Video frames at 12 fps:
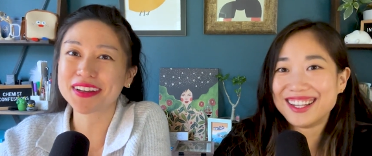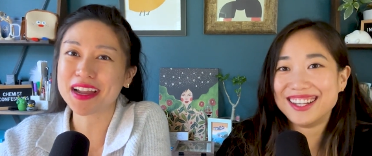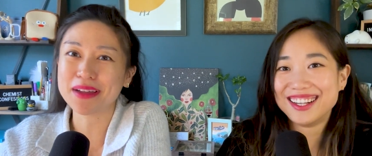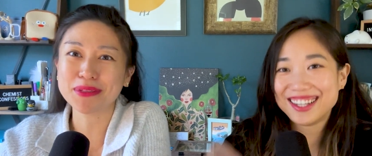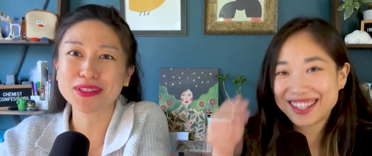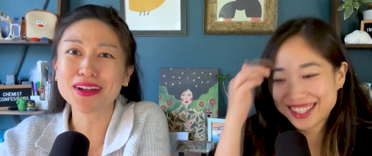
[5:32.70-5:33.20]

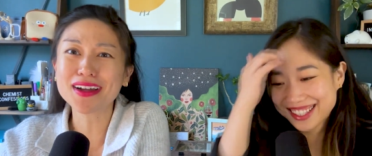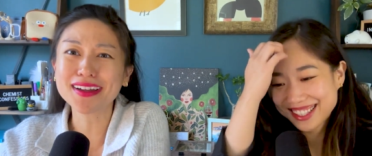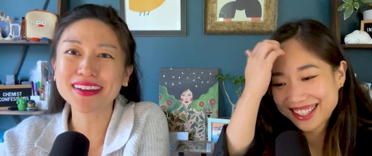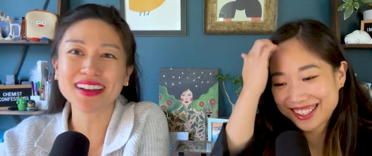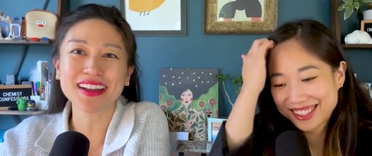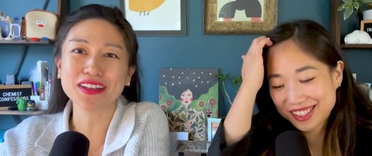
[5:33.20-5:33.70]

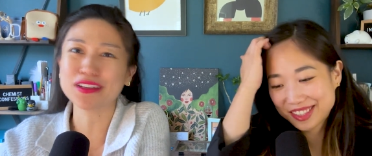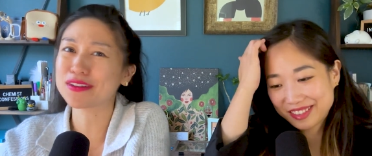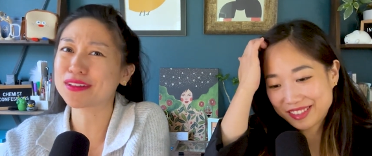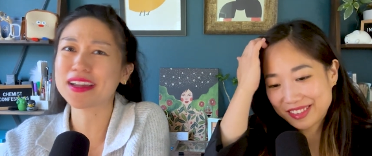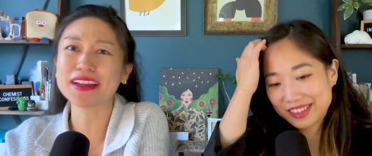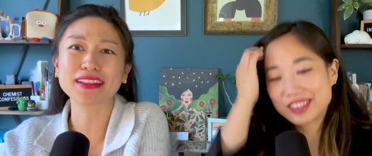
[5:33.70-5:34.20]
Speaker 1: Amazon and you're
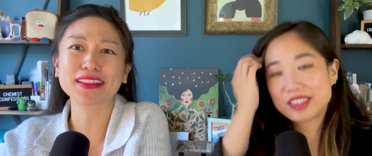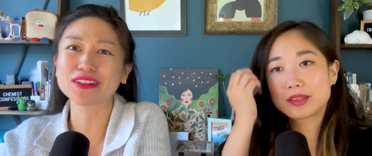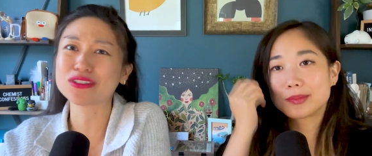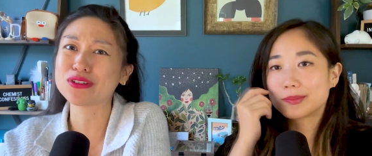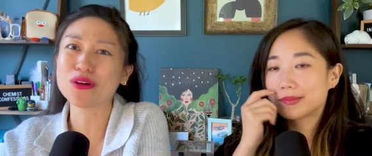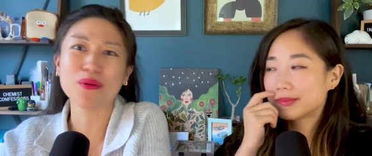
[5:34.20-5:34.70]
like,
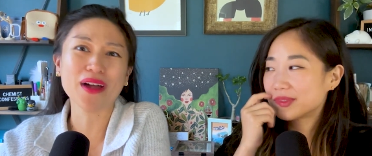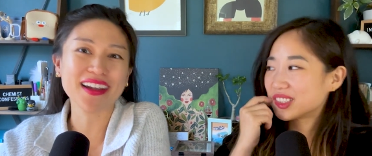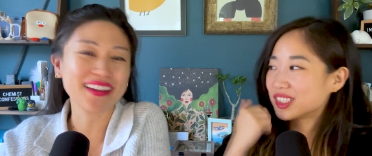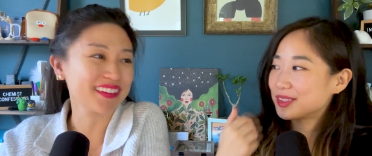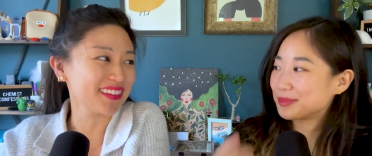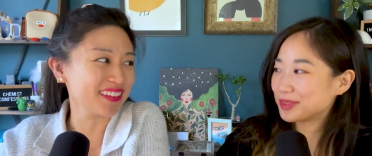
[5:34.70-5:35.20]
there's no
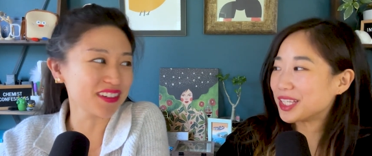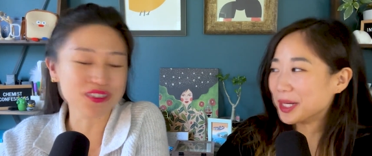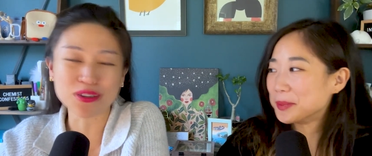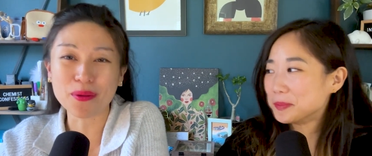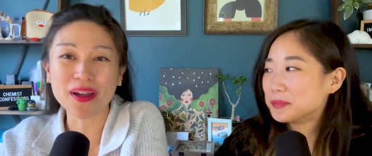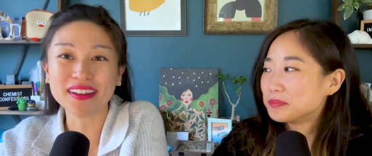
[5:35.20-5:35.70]
way. There's yeah.
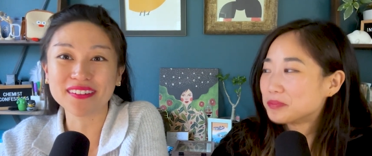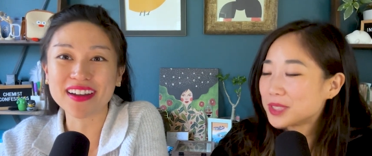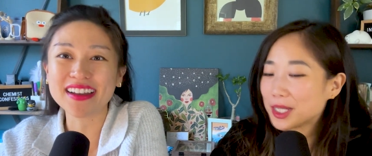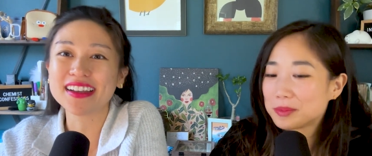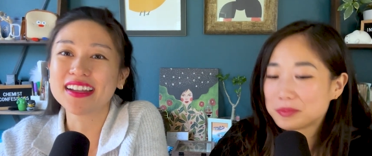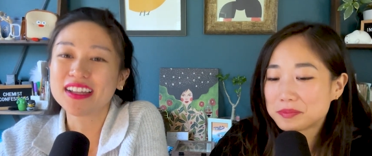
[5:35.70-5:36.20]
no way. Right.
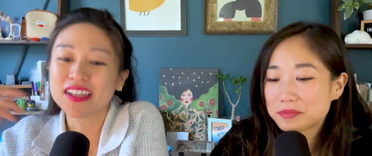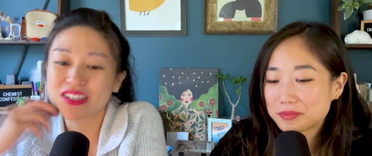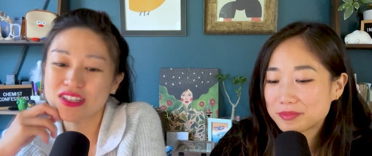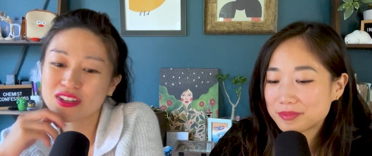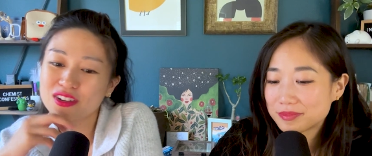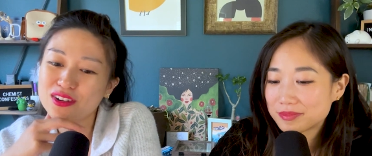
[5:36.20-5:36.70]
Yeah.
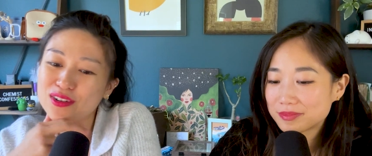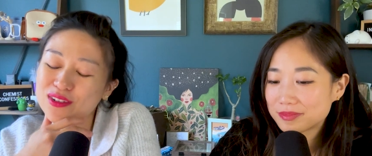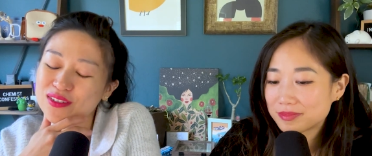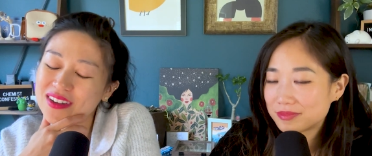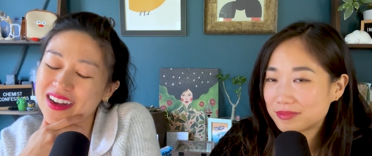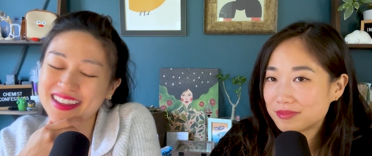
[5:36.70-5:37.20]

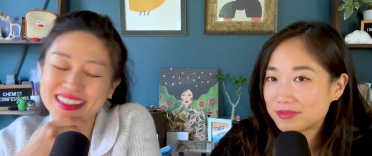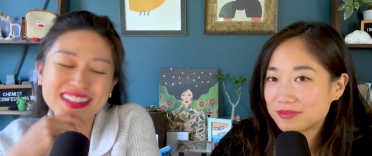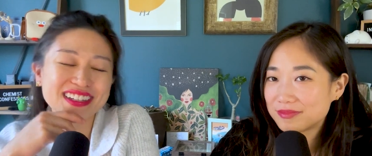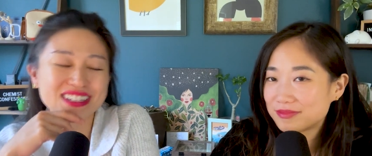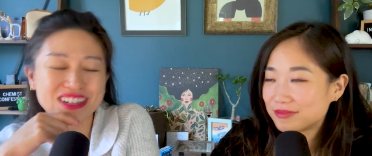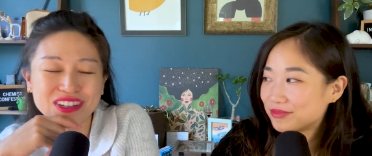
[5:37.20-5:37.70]
So I think
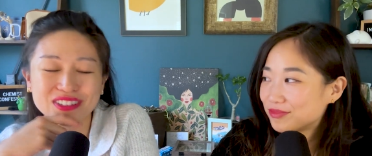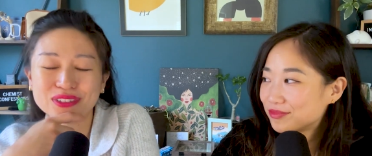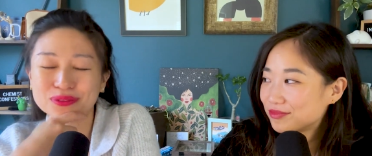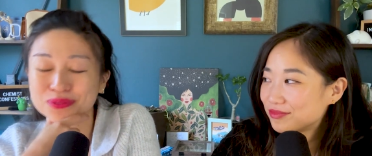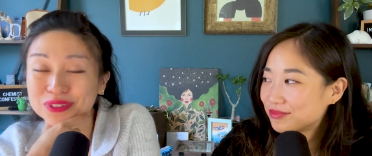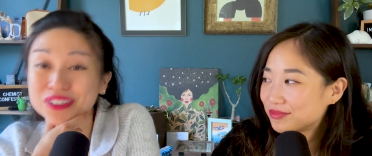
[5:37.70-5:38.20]
that's the other
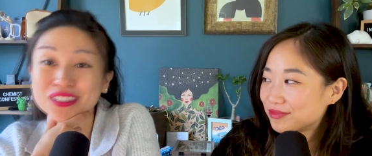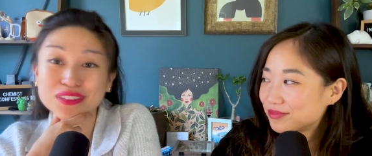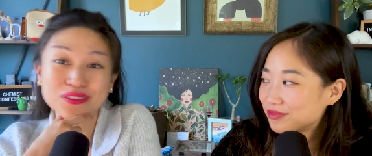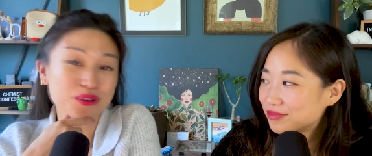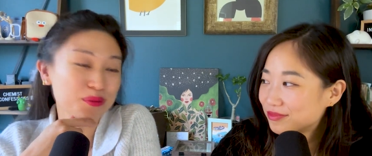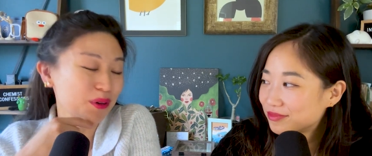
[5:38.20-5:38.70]
really
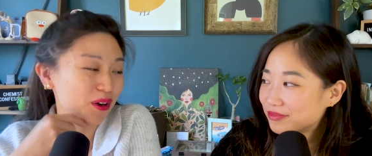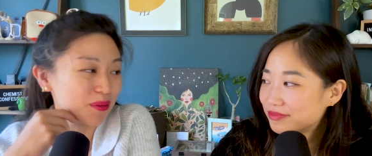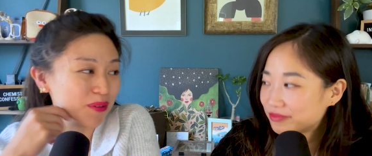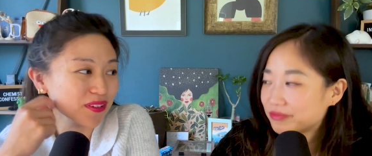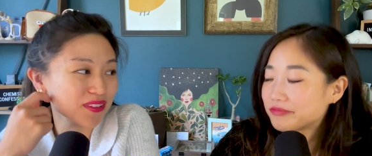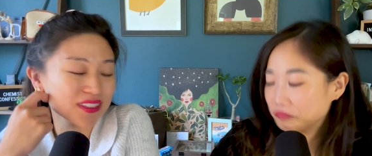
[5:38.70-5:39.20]
difficult part
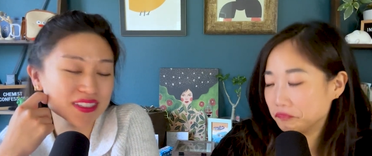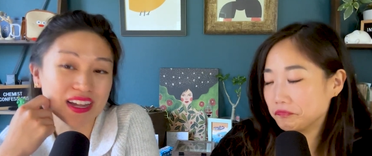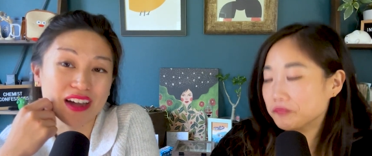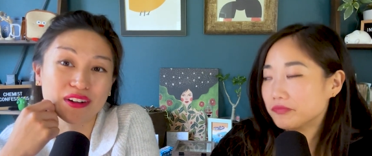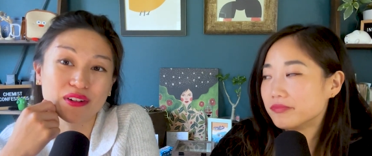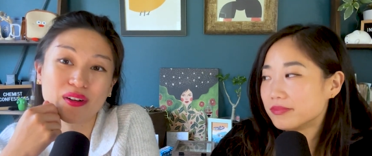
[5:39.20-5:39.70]
about this
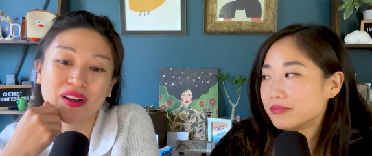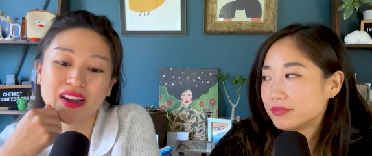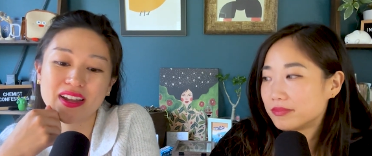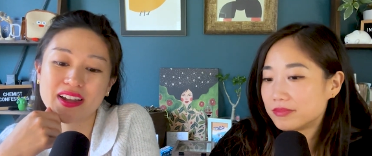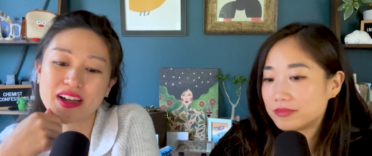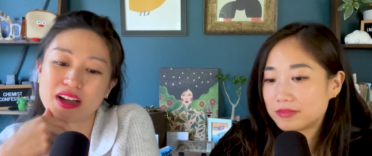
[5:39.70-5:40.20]

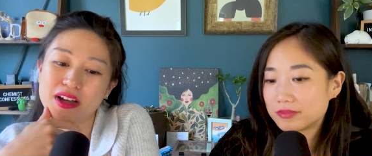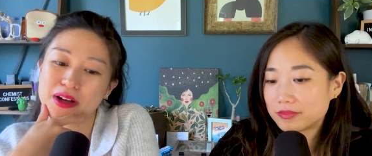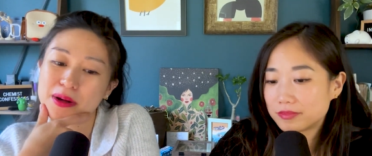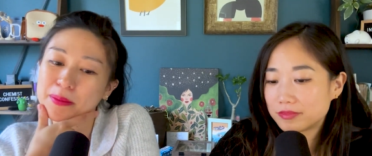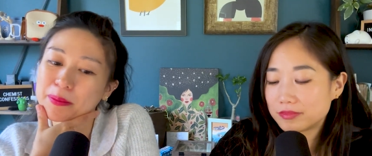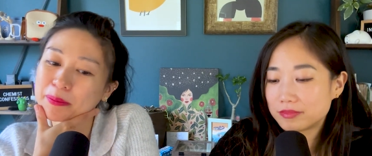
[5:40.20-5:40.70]
category.
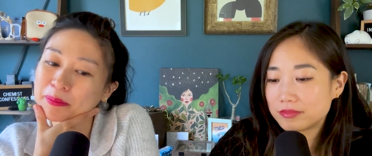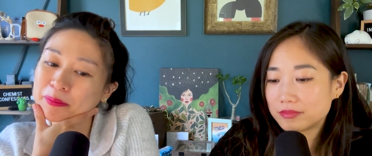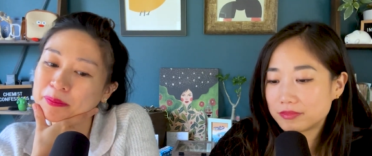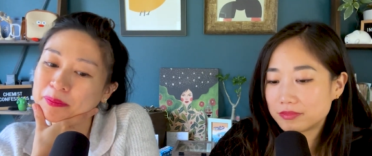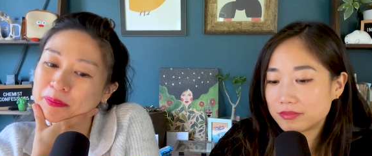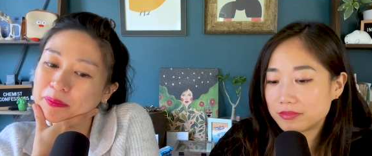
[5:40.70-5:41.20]

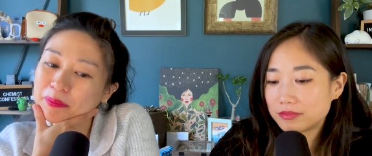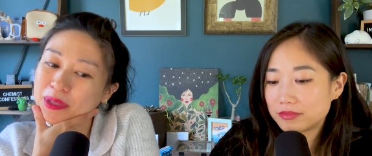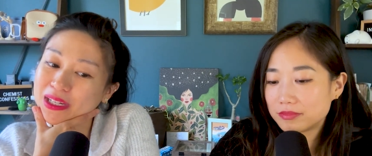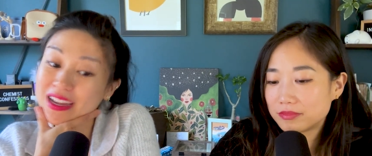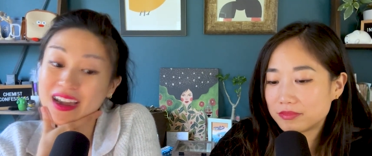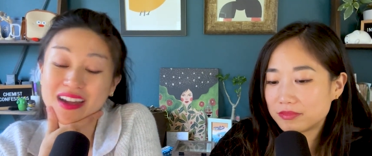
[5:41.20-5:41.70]

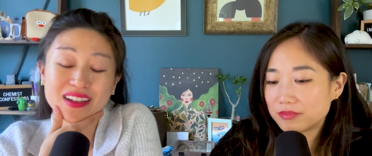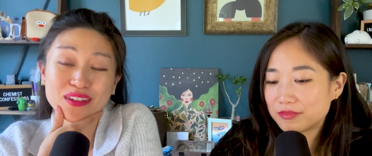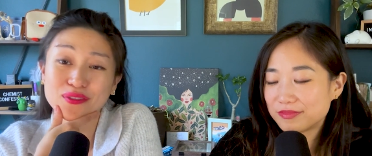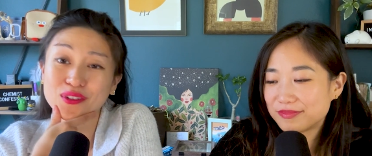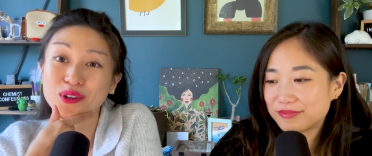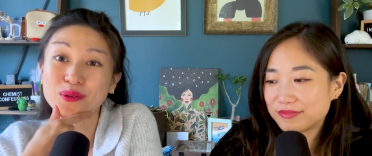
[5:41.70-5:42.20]
But yeah,
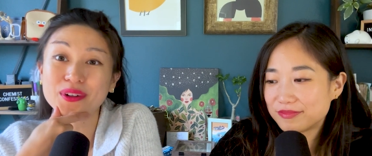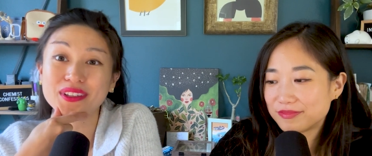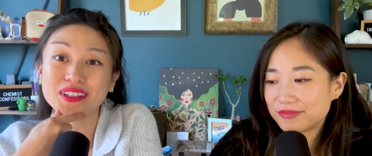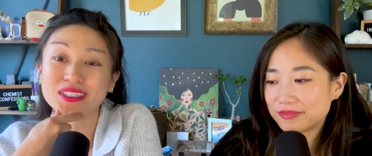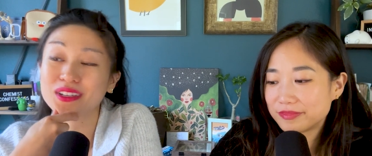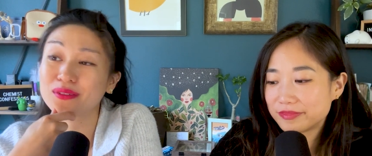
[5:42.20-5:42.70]
if you're one
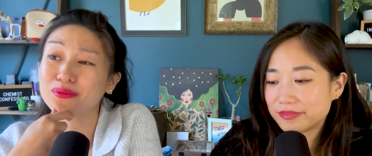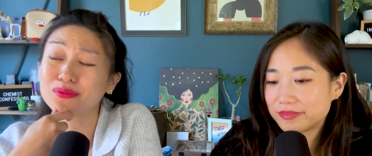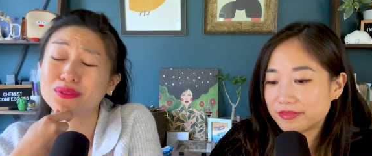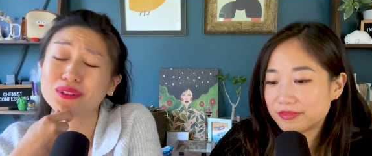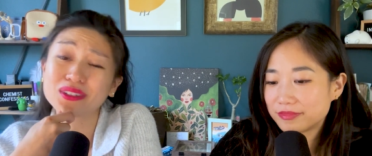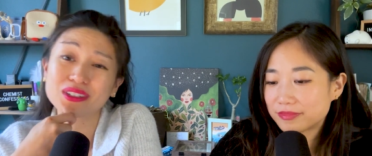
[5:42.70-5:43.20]
that's like
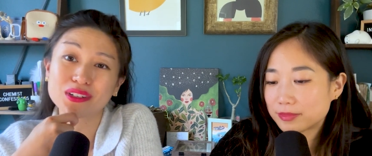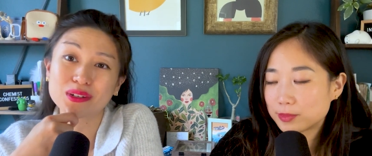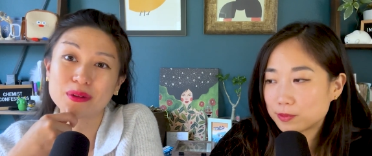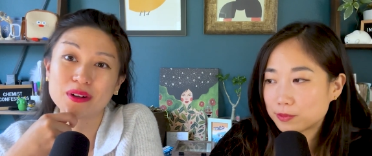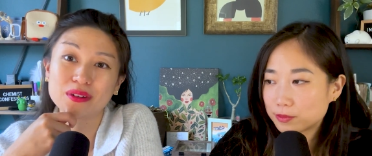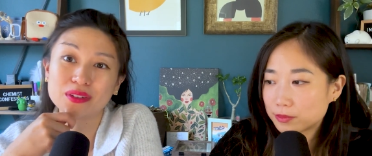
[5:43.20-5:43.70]
really good
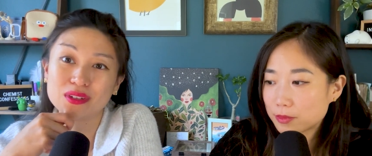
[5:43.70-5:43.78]
about